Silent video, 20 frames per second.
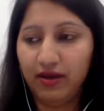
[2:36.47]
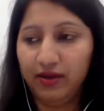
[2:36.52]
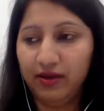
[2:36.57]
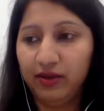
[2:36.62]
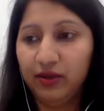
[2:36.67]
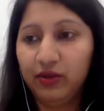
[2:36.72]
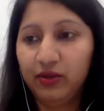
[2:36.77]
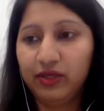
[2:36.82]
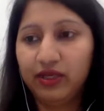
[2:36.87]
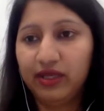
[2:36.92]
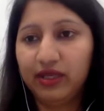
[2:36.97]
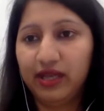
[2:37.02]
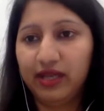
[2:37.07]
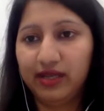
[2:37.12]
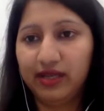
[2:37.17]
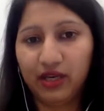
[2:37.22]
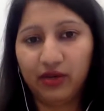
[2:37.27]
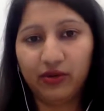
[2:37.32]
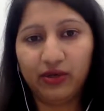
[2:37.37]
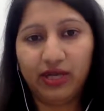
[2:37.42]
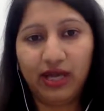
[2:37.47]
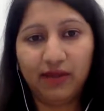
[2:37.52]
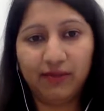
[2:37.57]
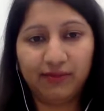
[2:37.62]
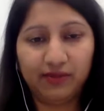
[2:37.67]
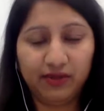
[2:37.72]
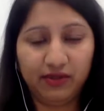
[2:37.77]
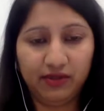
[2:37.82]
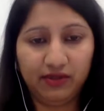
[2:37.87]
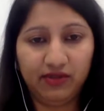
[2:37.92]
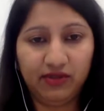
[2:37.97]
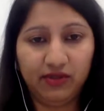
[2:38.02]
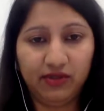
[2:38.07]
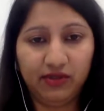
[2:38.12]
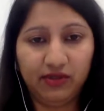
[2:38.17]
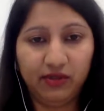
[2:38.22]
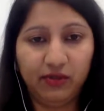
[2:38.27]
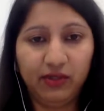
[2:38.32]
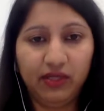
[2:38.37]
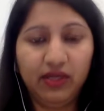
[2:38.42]
looking at Android apps in a
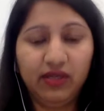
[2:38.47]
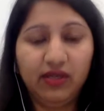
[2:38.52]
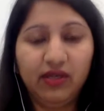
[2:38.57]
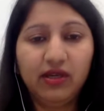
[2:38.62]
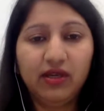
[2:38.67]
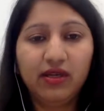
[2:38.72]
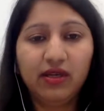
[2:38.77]
certain way.